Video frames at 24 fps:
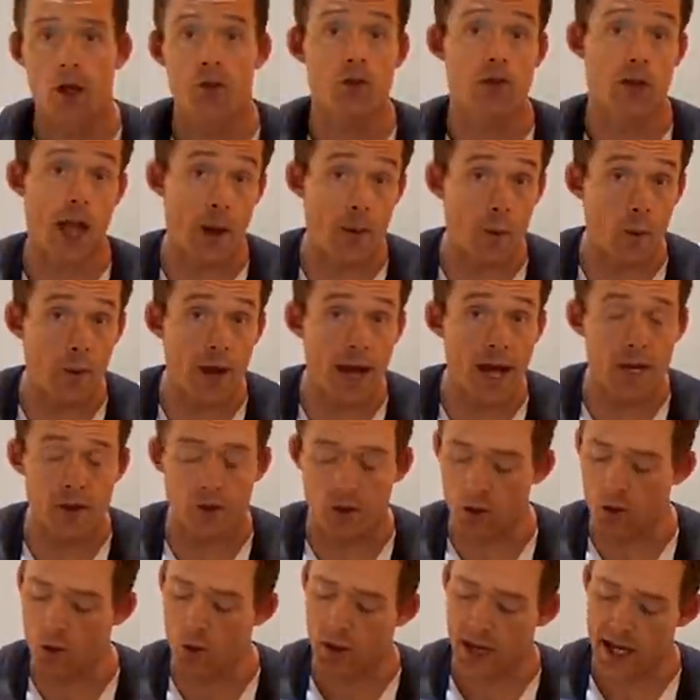So now what we got to
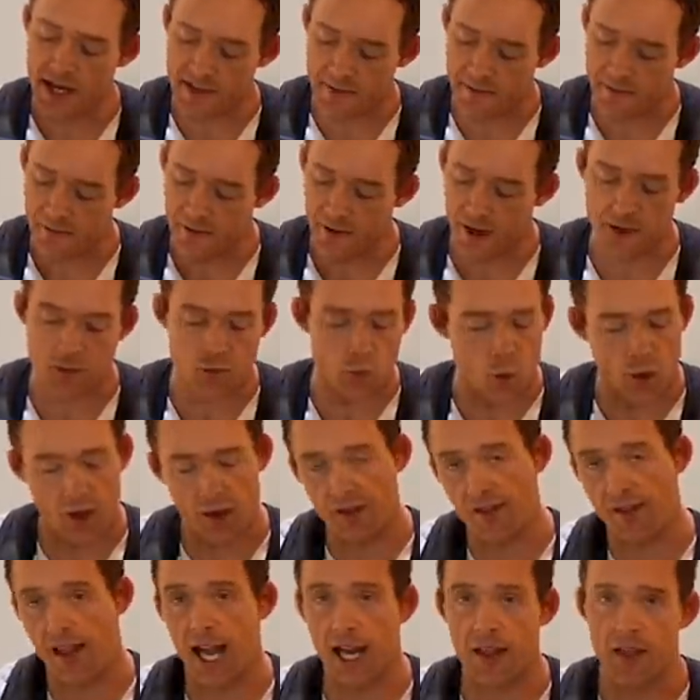do is affix one
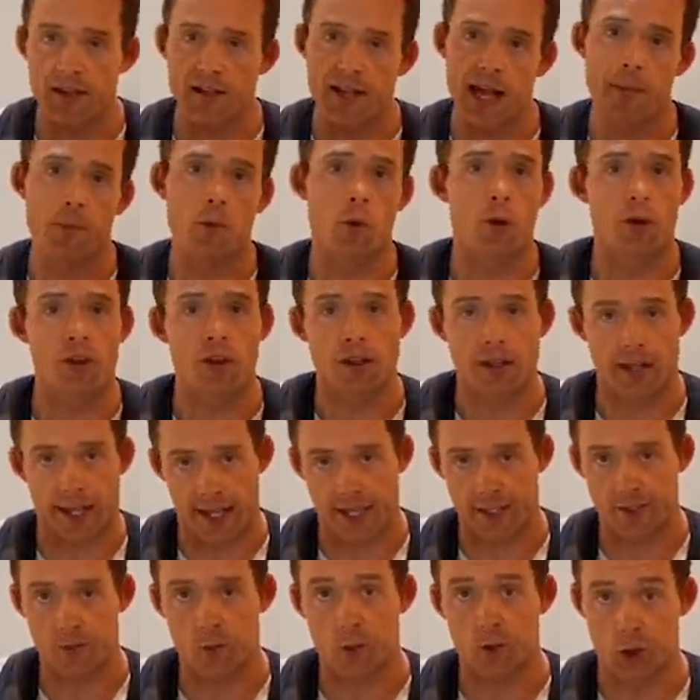side of the table with the
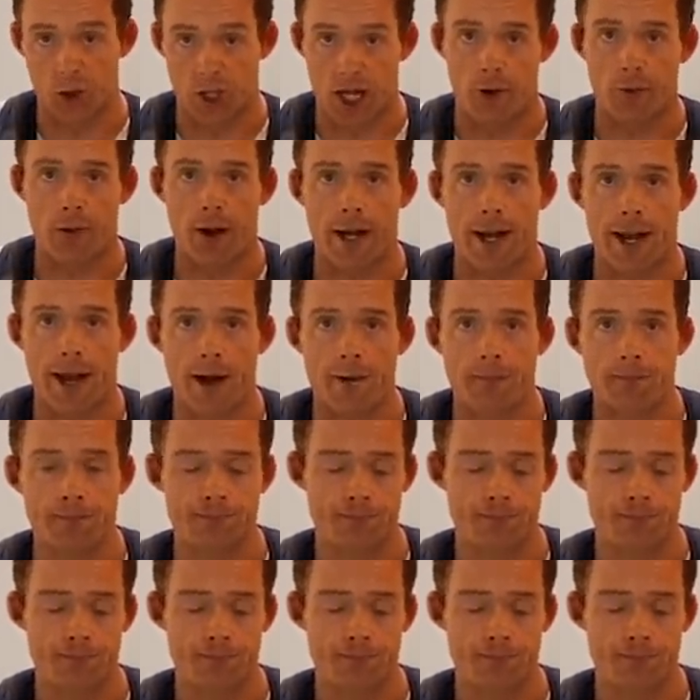legs. We'll do that right now.